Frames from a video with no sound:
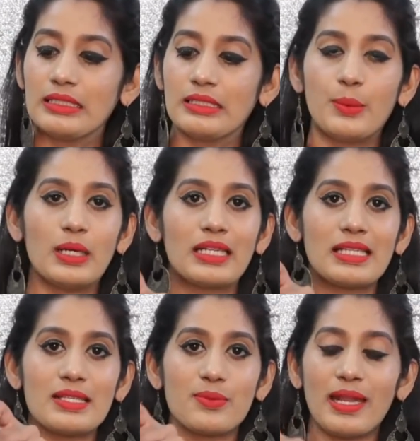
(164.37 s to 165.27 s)
The work
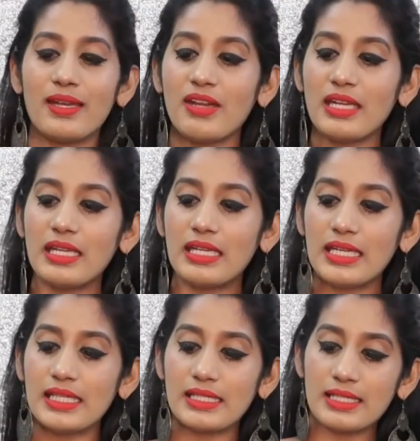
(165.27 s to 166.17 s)
is very
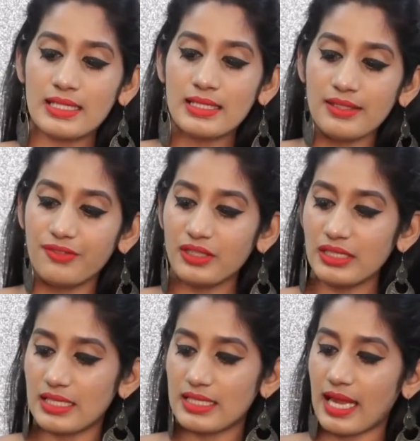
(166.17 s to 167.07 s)
neat. It's a
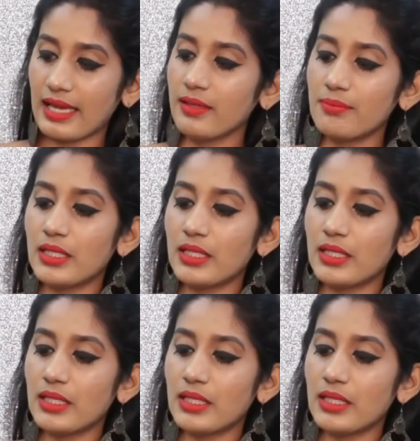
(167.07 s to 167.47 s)
different design,